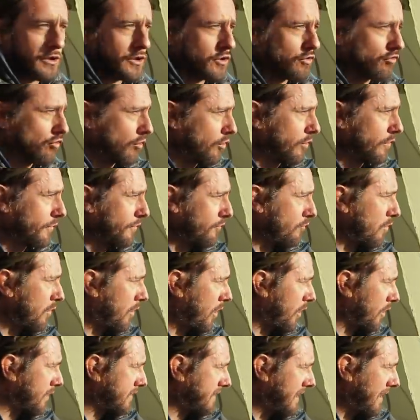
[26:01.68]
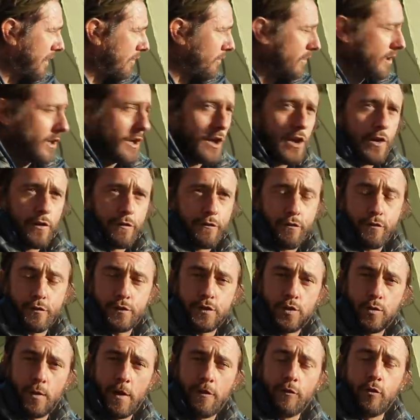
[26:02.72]
struggled through lockdown,
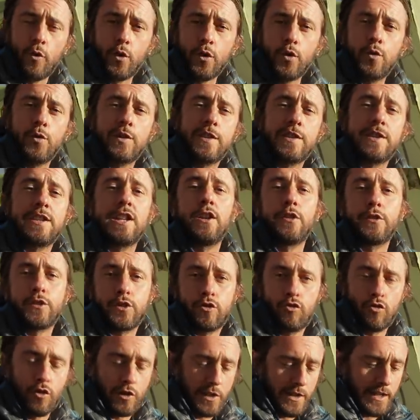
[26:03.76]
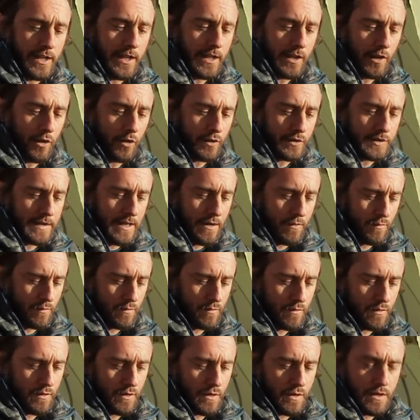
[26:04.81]
to everyone who's still struggling in lockdown,
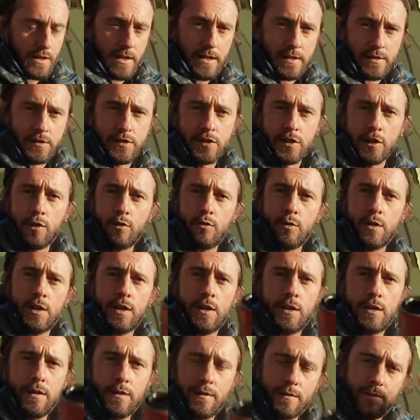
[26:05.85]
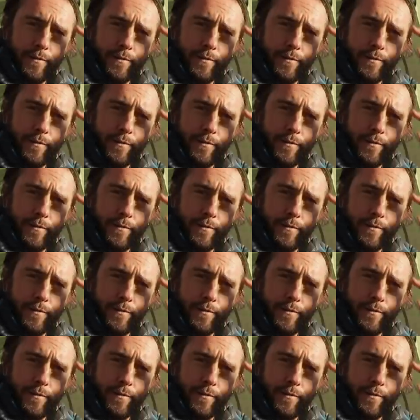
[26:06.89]
I salute you.